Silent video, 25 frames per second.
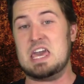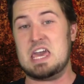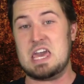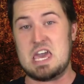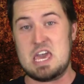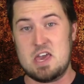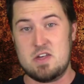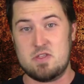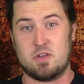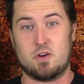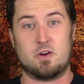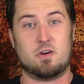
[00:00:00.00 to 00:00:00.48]

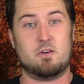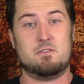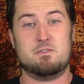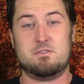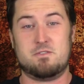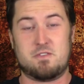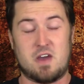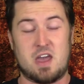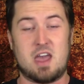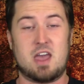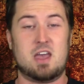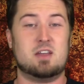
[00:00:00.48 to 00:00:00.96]
either
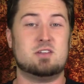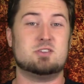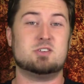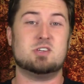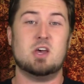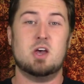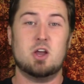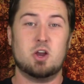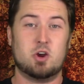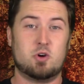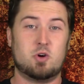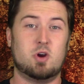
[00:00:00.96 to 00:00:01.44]
fans,
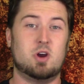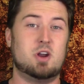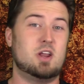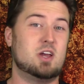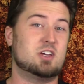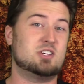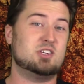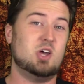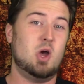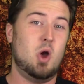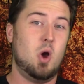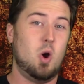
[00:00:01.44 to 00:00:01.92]

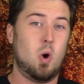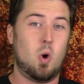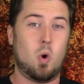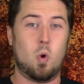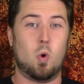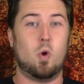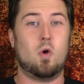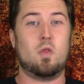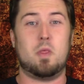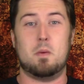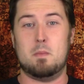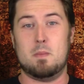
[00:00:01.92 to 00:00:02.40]
critics,
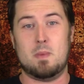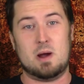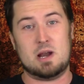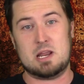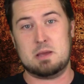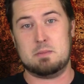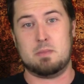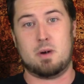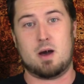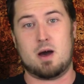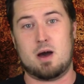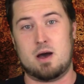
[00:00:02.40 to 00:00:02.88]
or the
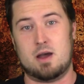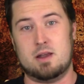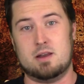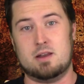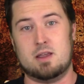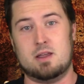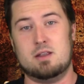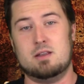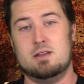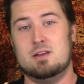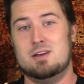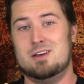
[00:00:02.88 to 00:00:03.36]
money behind
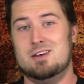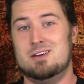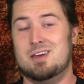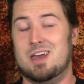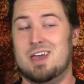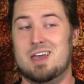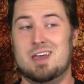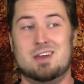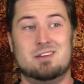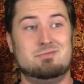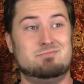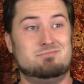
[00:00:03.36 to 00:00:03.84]
it.
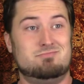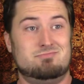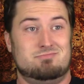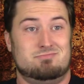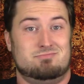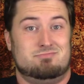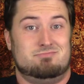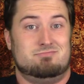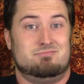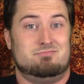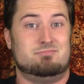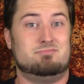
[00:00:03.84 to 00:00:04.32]
And
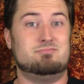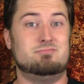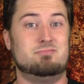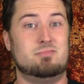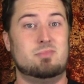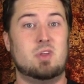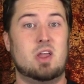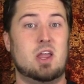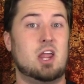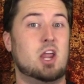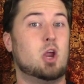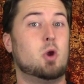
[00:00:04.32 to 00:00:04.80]

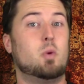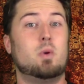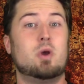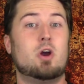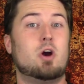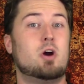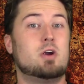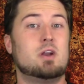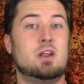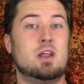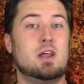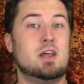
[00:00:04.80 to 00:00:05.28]
here we
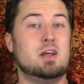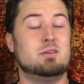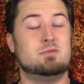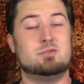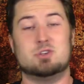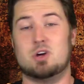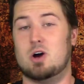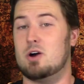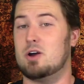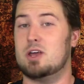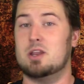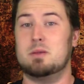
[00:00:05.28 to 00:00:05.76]
are today,
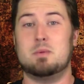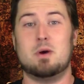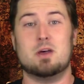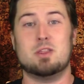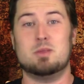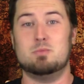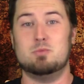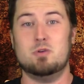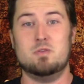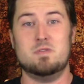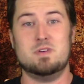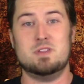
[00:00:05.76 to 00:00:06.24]
talking about
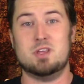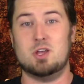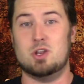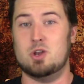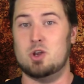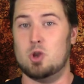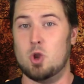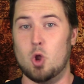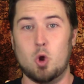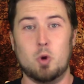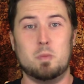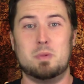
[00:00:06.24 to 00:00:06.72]
the movie that
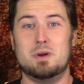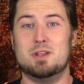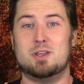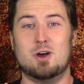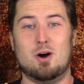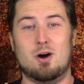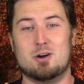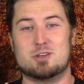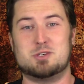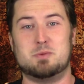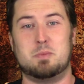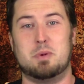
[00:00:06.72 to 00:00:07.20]
nobody
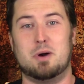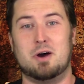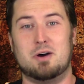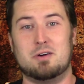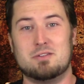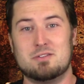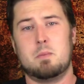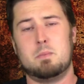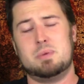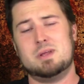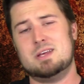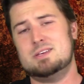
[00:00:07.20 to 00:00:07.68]
talks
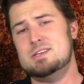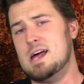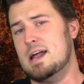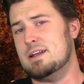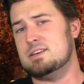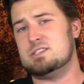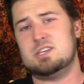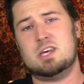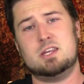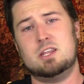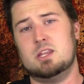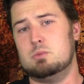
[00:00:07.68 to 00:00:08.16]
about. But that's not
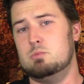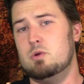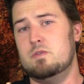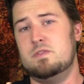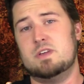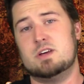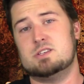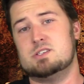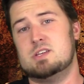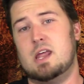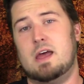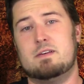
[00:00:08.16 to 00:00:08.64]
to say that the
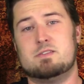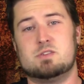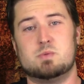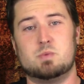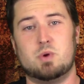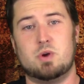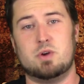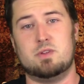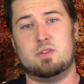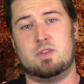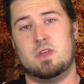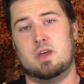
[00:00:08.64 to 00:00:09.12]
movie doesn't have
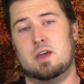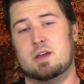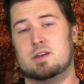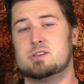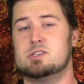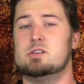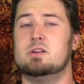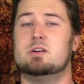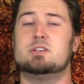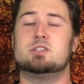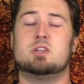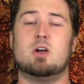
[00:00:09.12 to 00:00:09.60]
some good
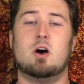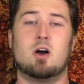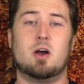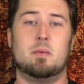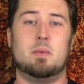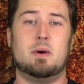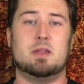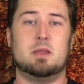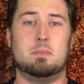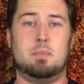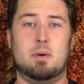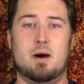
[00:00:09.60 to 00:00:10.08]
things. So let's talk
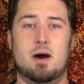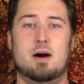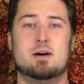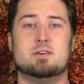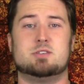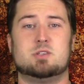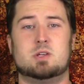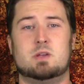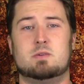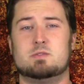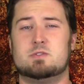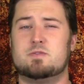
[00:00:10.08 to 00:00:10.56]
about the
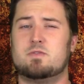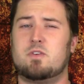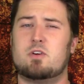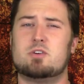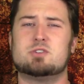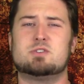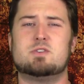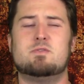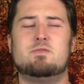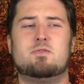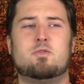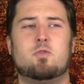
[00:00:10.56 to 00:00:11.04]
positives.
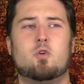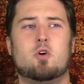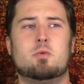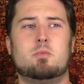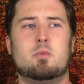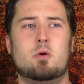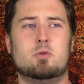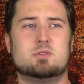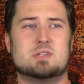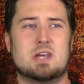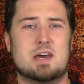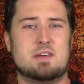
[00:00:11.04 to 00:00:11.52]
First and
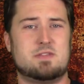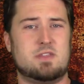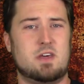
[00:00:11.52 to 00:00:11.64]
foremost, I